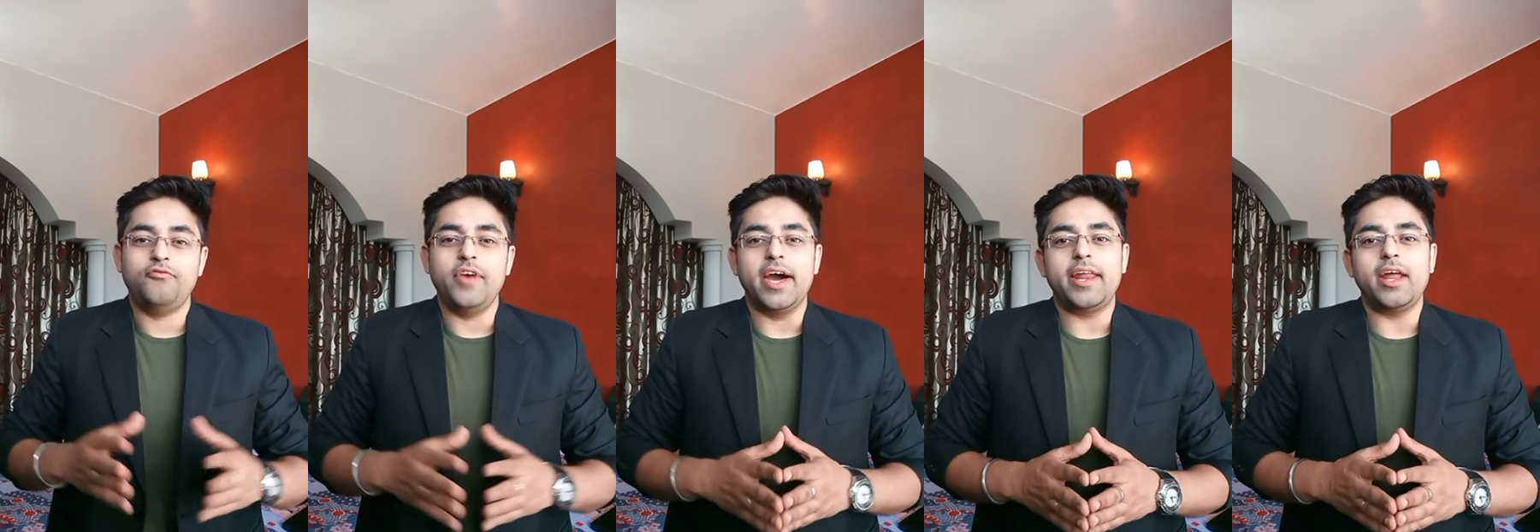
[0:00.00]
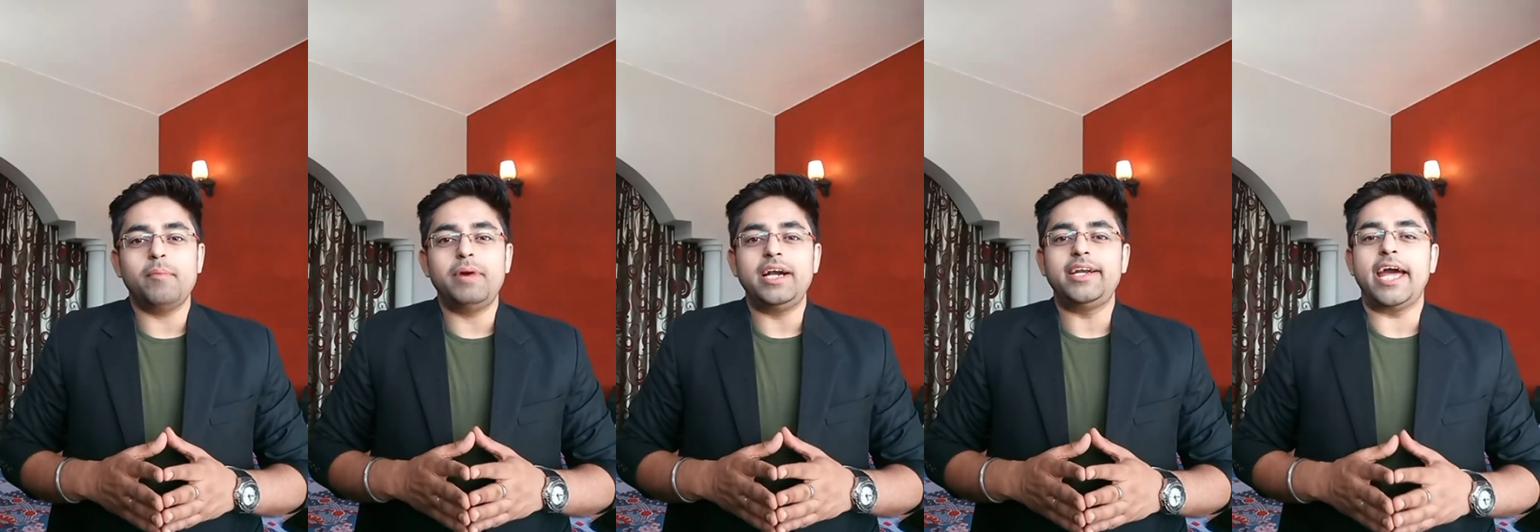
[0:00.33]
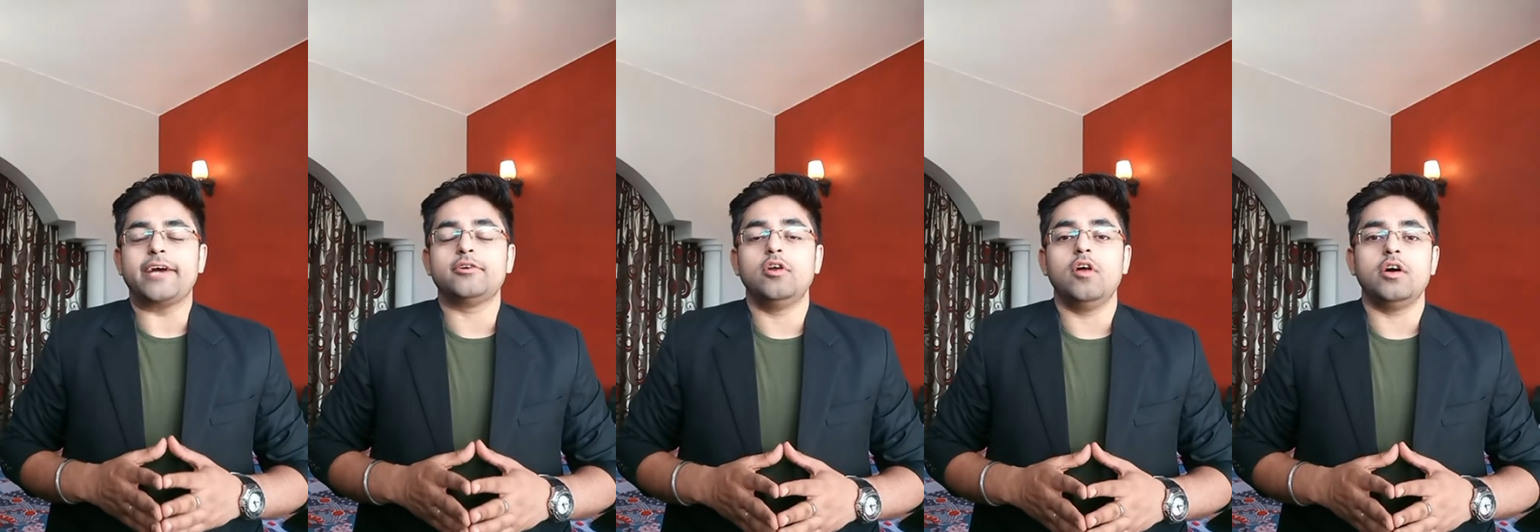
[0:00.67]
Wearable
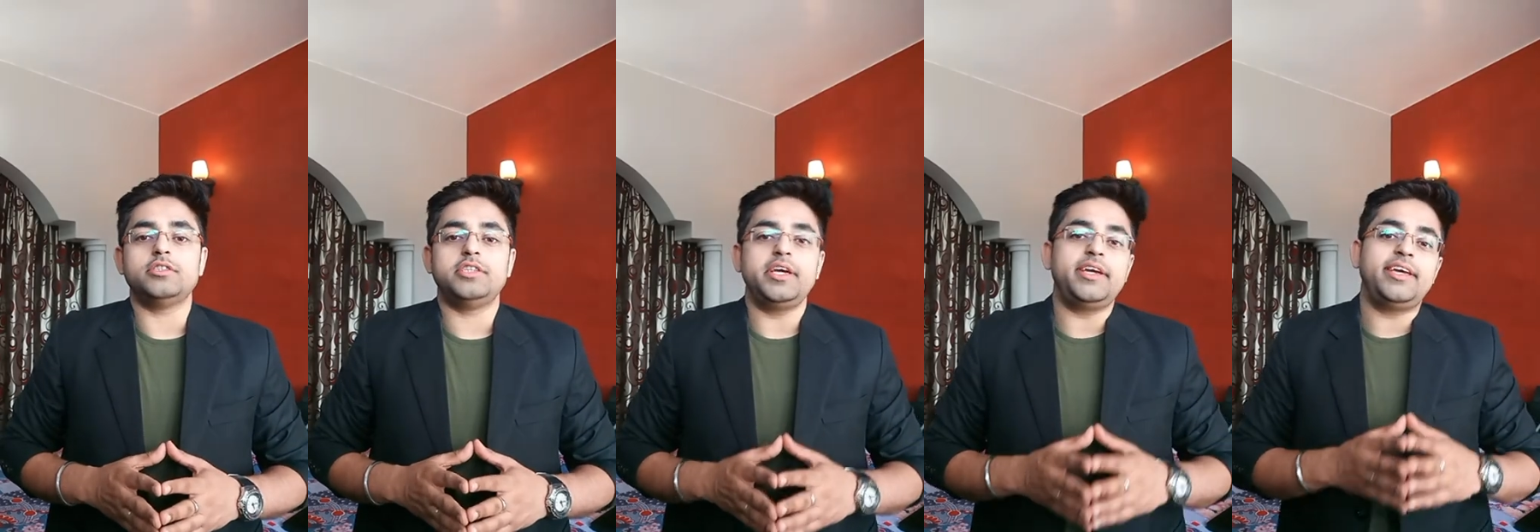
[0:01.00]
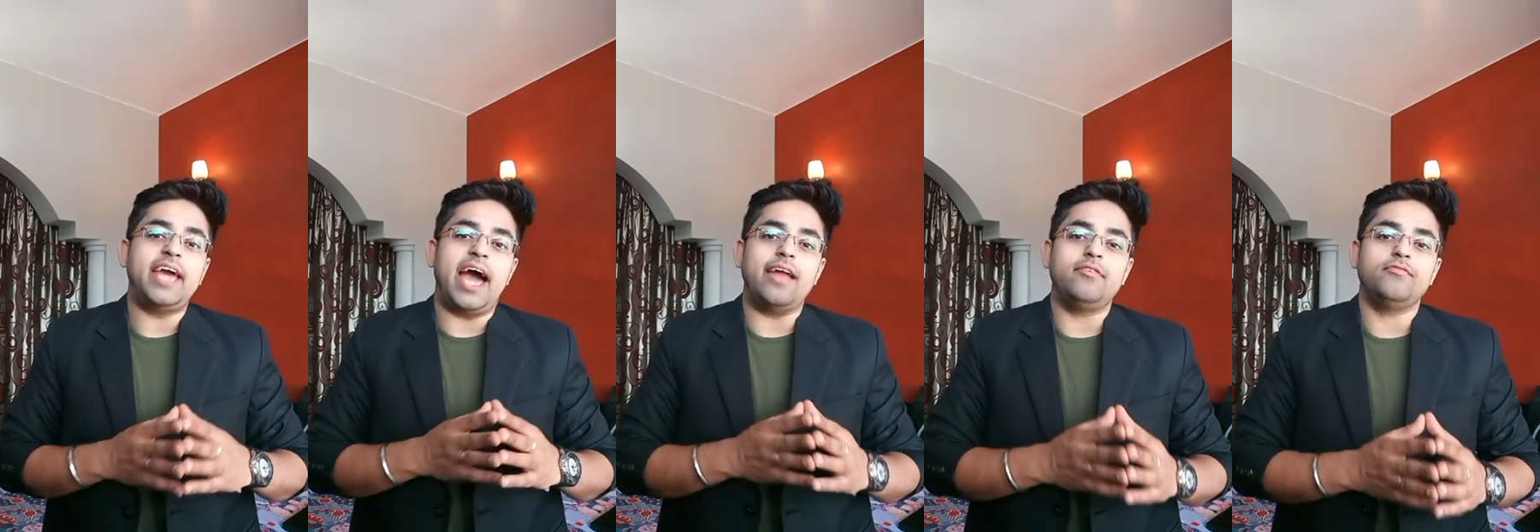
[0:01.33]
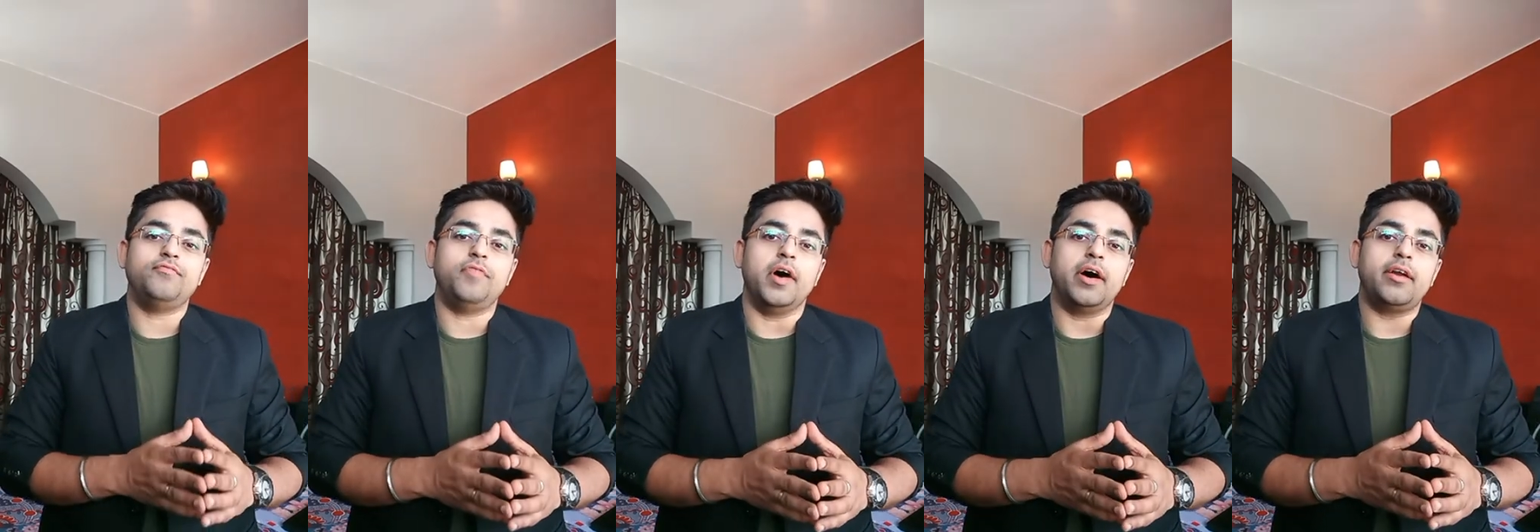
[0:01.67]
technology
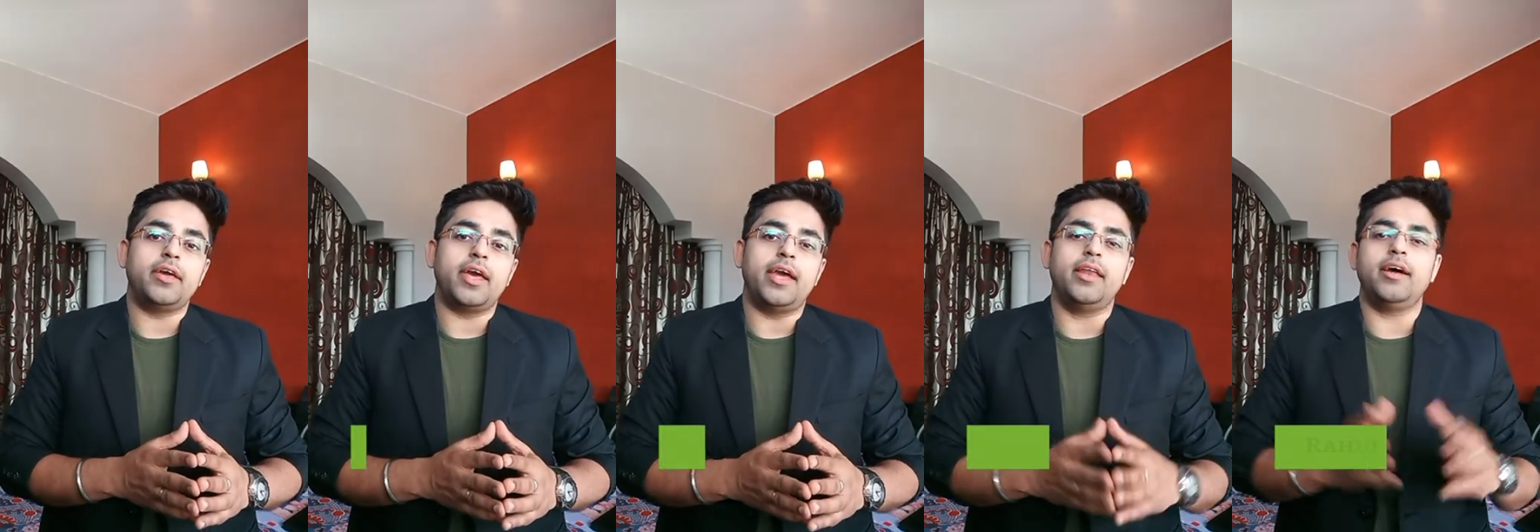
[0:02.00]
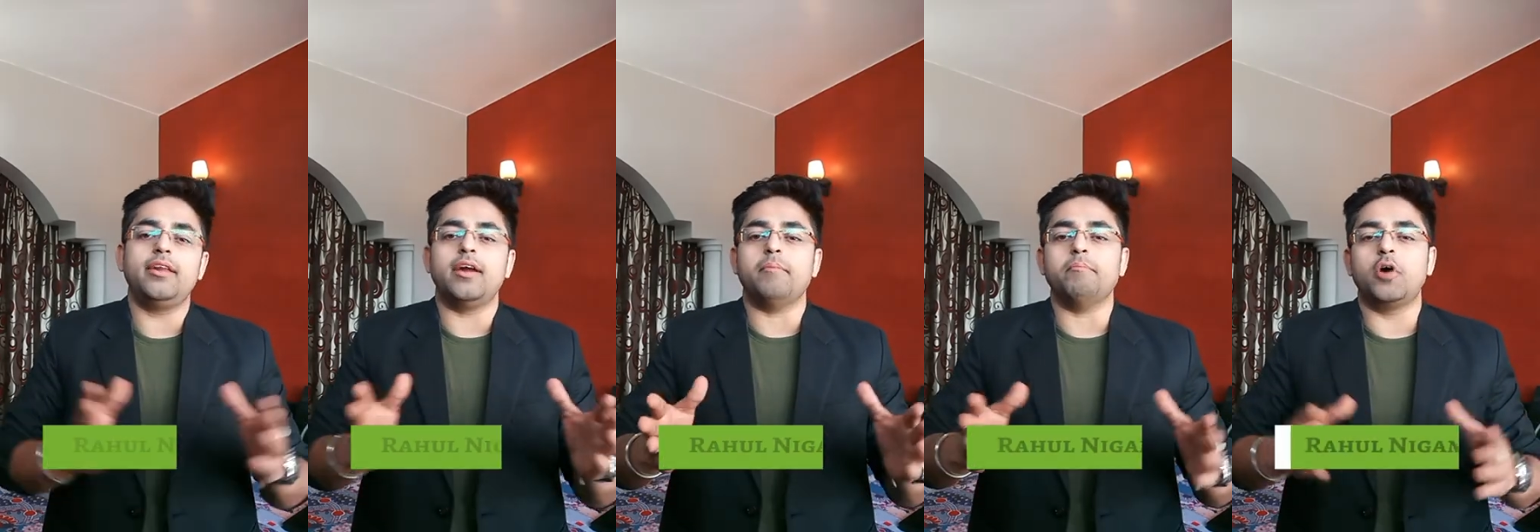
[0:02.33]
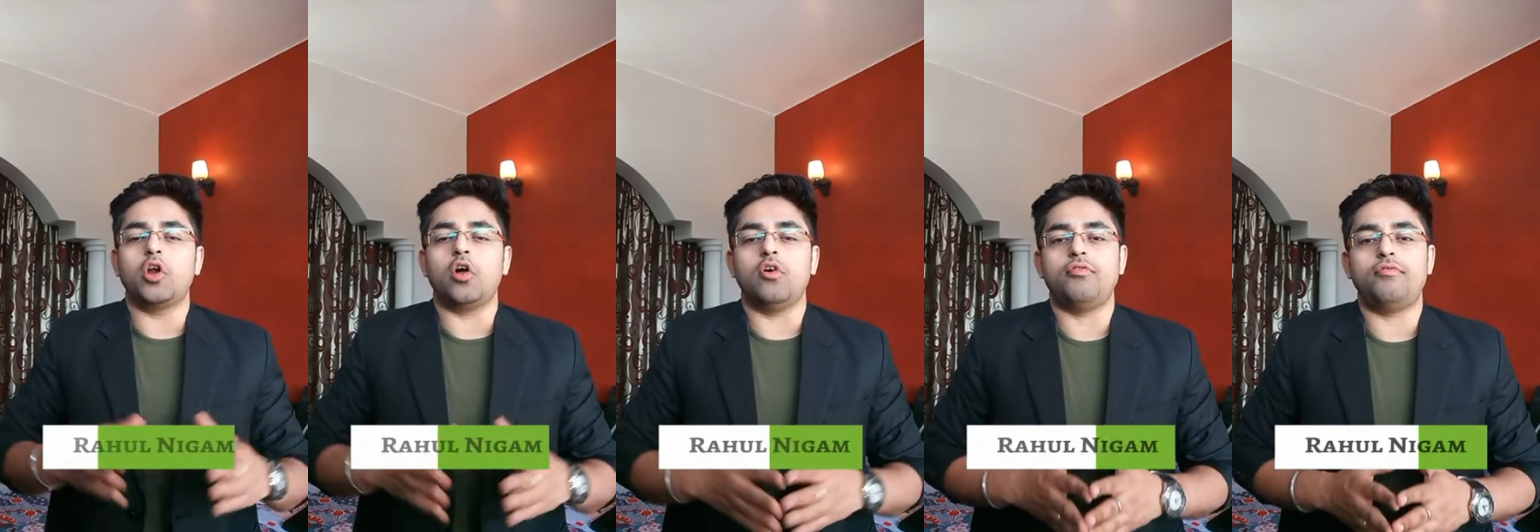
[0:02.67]
can work in a
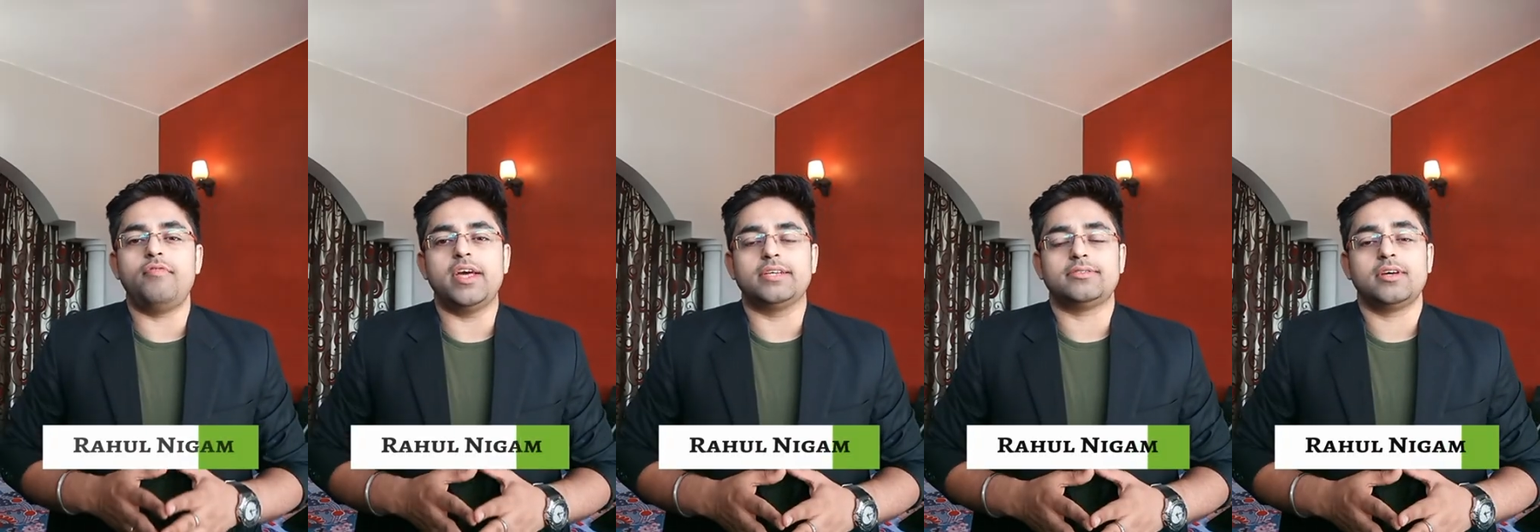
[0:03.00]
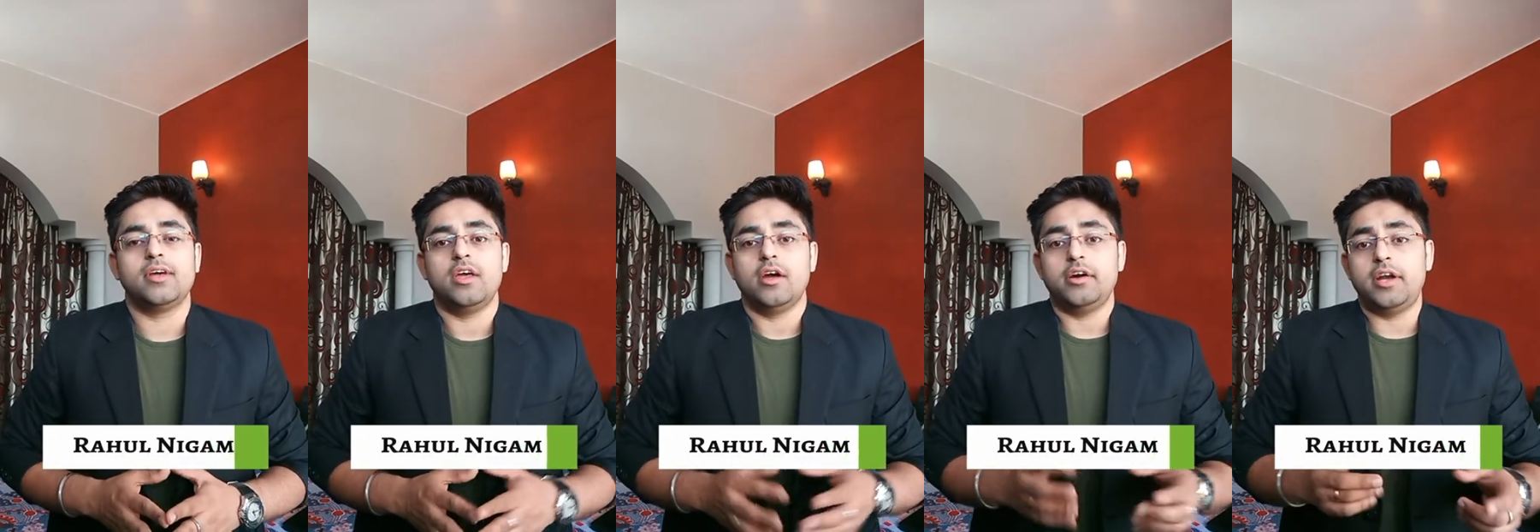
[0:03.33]
number of ways